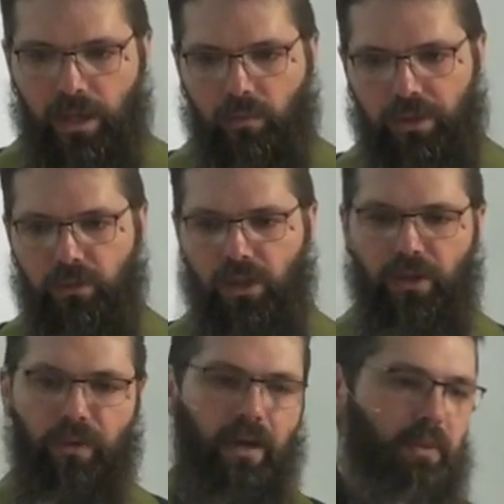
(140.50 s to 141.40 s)
When you look
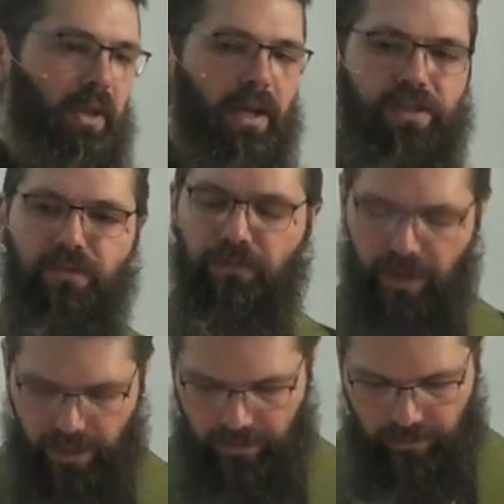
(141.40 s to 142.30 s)
around with eyes of
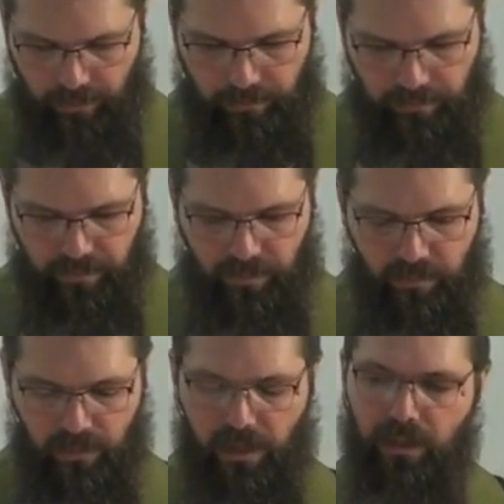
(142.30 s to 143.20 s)
faith,
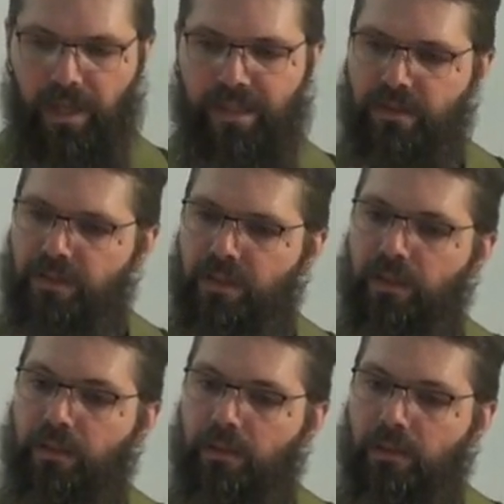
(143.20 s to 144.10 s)
enlightened
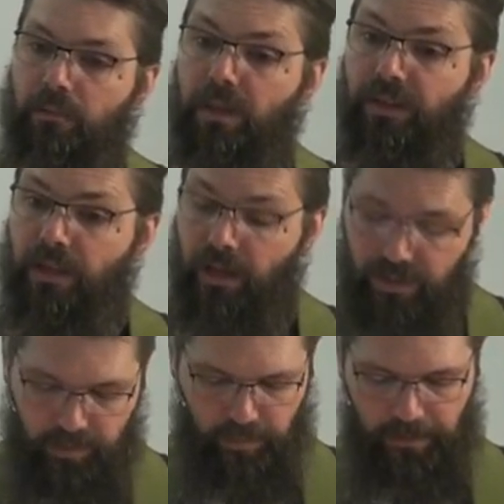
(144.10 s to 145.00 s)
by the
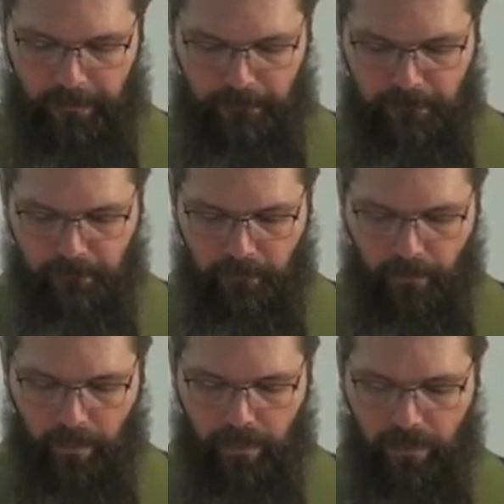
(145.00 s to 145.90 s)
gospel,
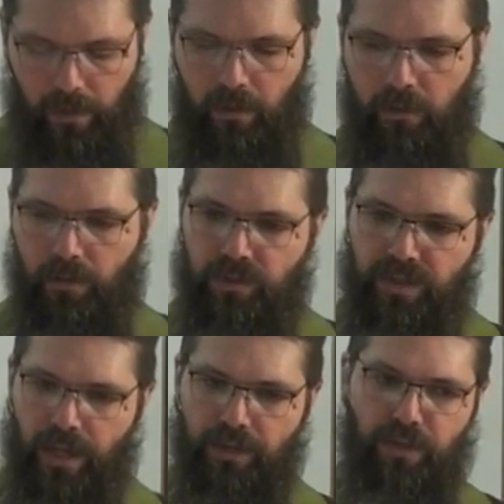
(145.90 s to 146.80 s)

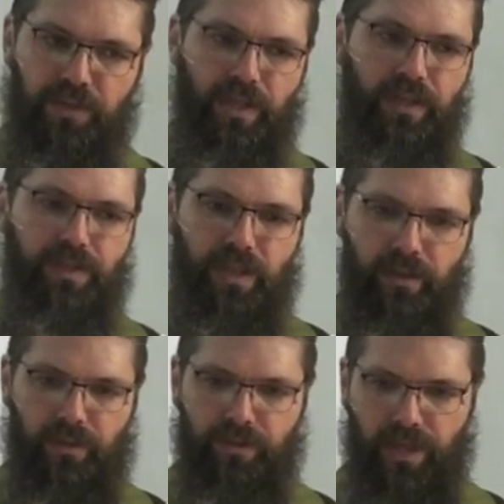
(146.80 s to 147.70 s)
instead you see
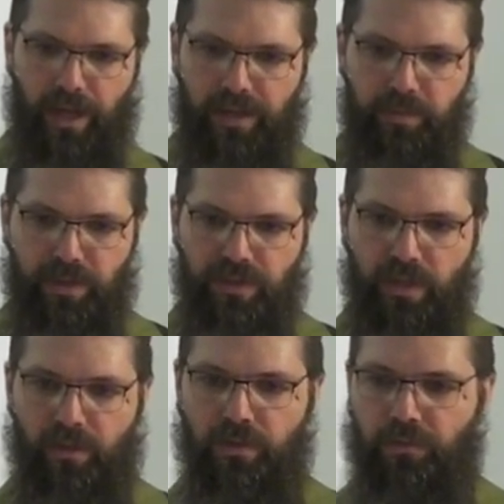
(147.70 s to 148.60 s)
sinners, yes, but
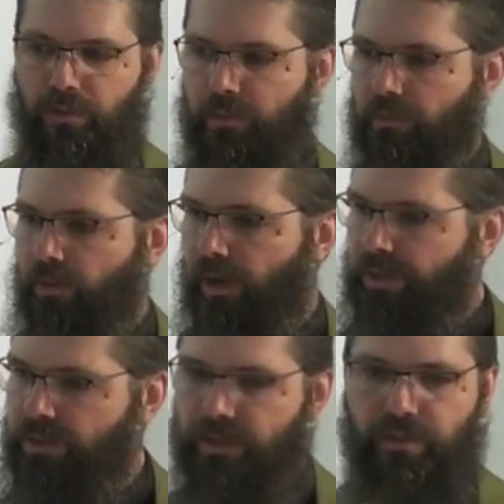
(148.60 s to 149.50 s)
sinners for whom
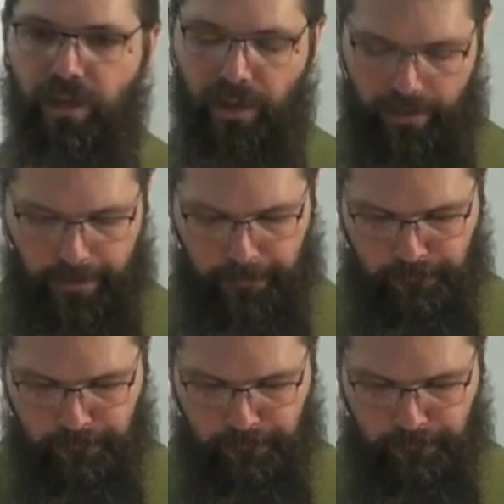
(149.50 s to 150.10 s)
Christ died.